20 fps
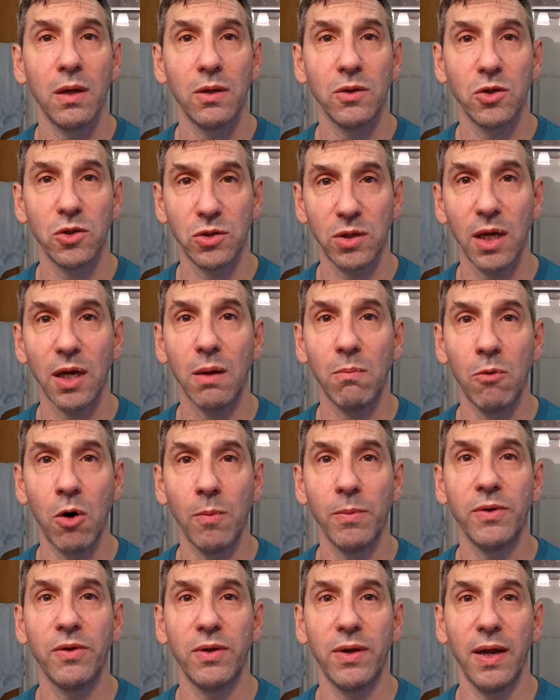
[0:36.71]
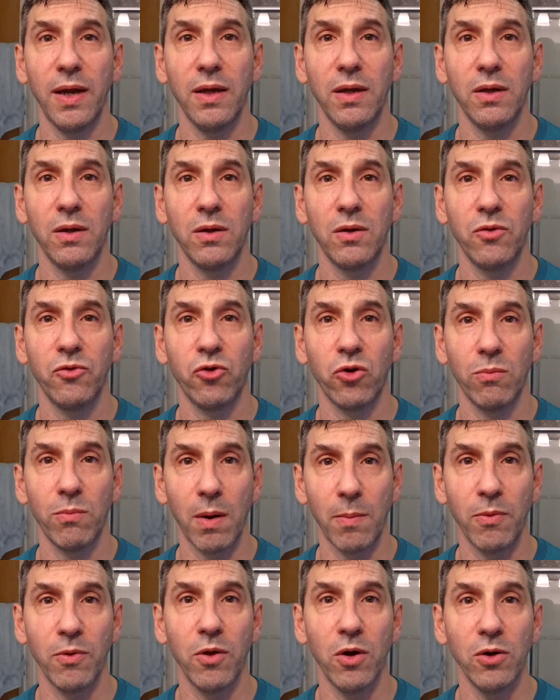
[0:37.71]
Just take a moment today to
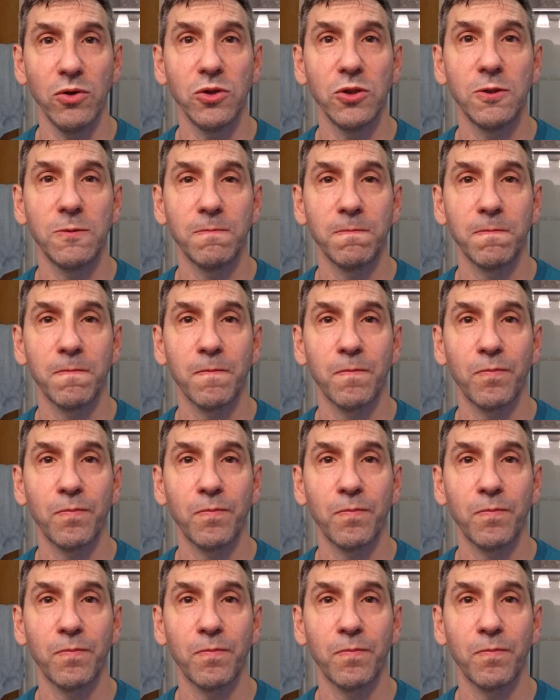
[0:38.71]
remember those.